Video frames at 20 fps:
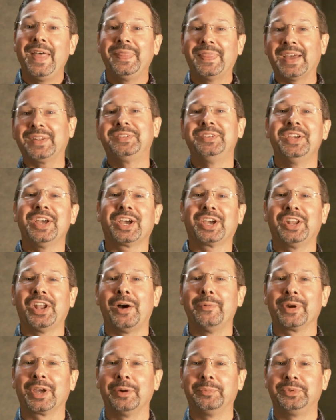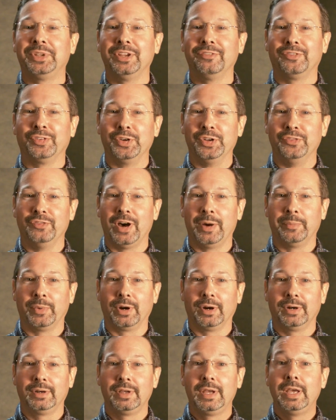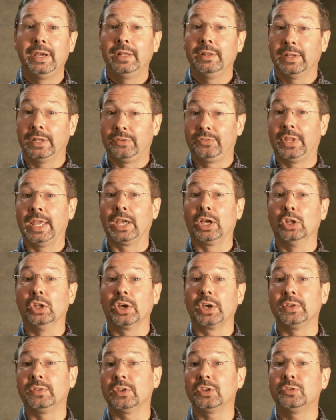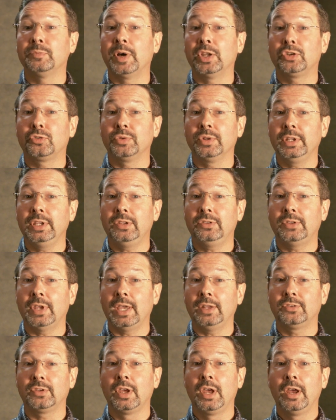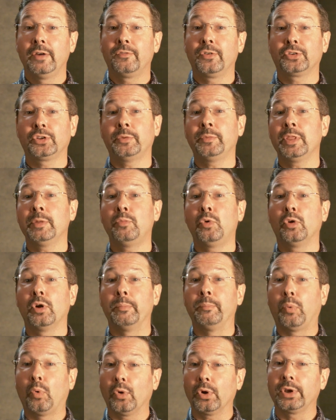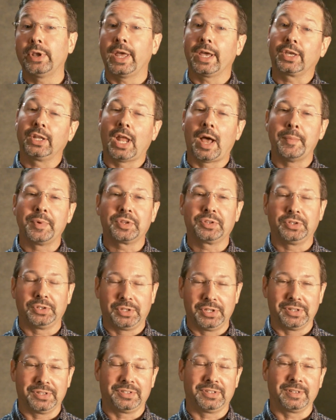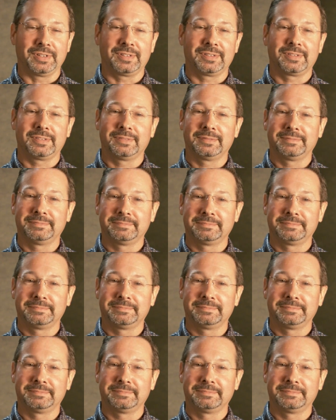That's the economic update for November. Let's take a look at this month's release dates for some of the more important economic statistics.